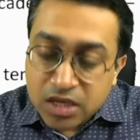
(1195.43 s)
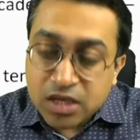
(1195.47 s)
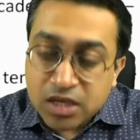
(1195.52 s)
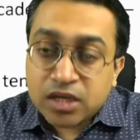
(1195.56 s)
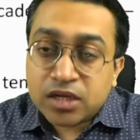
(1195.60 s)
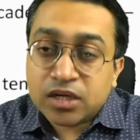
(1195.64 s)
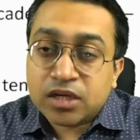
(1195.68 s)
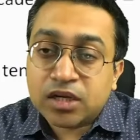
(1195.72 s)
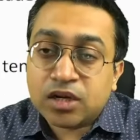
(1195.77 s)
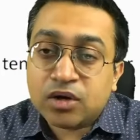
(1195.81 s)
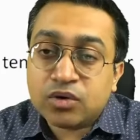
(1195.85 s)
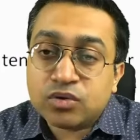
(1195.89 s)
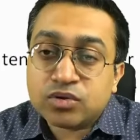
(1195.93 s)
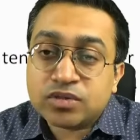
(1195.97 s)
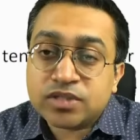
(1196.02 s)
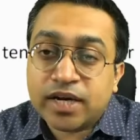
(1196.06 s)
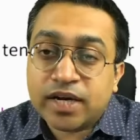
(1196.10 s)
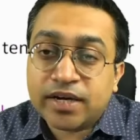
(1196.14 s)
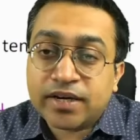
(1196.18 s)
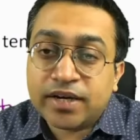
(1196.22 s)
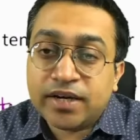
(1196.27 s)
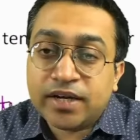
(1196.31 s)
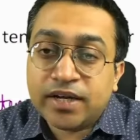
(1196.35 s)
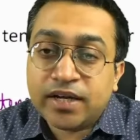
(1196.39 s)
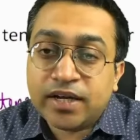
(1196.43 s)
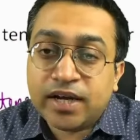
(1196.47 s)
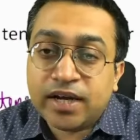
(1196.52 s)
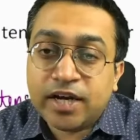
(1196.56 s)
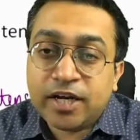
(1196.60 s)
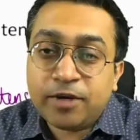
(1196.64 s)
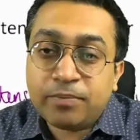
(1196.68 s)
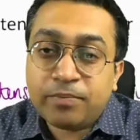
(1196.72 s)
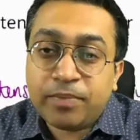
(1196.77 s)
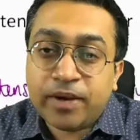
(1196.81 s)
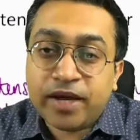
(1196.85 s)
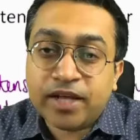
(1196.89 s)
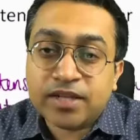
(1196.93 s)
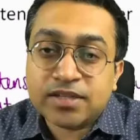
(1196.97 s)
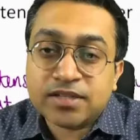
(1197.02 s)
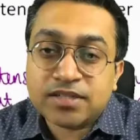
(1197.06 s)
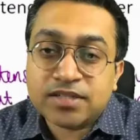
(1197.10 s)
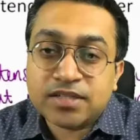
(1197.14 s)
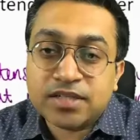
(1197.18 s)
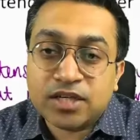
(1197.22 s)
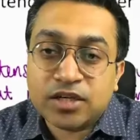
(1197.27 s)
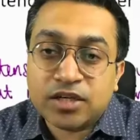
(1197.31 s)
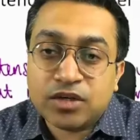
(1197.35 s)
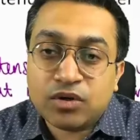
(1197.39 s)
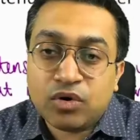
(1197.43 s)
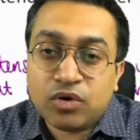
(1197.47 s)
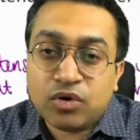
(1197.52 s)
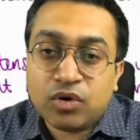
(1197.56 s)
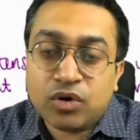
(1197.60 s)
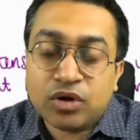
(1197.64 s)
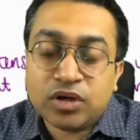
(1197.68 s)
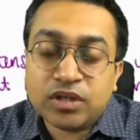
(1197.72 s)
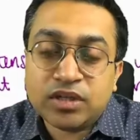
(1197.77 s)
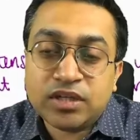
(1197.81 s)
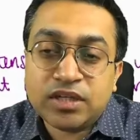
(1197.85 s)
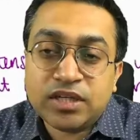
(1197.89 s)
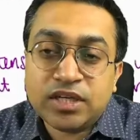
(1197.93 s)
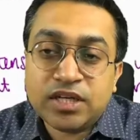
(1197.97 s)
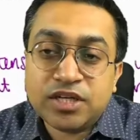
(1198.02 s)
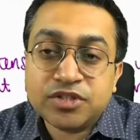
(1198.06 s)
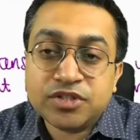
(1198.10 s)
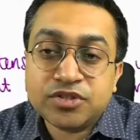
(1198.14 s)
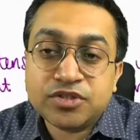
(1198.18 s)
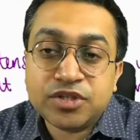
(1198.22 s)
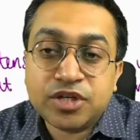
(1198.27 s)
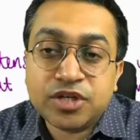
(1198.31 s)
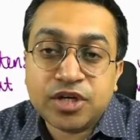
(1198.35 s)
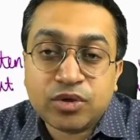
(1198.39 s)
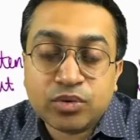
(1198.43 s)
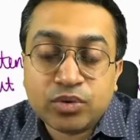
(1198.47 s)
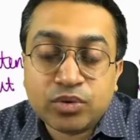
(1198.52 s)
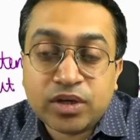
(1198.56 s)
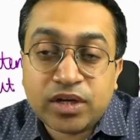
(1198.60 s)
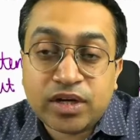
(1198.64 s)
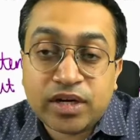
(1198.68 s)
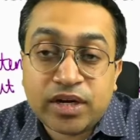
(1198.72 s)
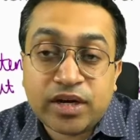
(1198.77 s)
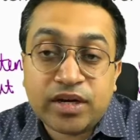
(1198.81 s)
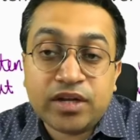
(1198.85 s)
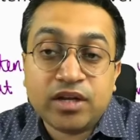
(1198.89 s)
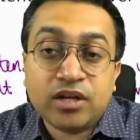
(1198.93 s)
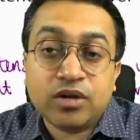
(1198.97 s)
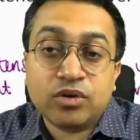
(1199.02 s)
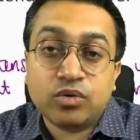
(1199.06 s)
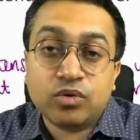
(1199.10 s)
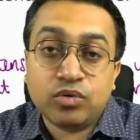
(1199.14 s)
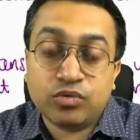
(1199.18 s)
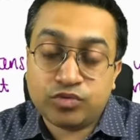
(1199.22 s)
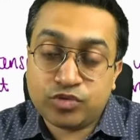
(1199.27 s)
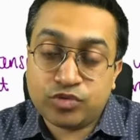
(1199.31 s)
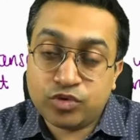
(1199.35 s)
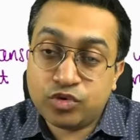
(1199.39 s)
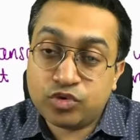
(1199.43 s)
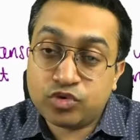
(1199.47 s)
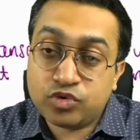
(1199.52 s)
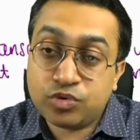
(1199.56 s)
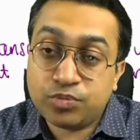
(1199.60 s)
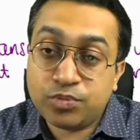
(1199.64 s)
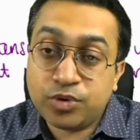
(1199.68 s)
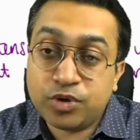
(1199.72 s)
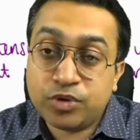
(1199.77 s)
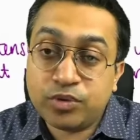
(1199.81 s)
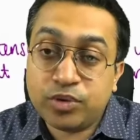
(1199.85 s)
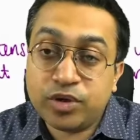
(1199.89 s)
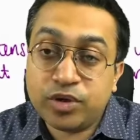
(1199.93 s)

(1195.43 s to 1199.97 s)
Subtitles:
Now Saturday night palsy or the injury to the radial groove, so you should be knowing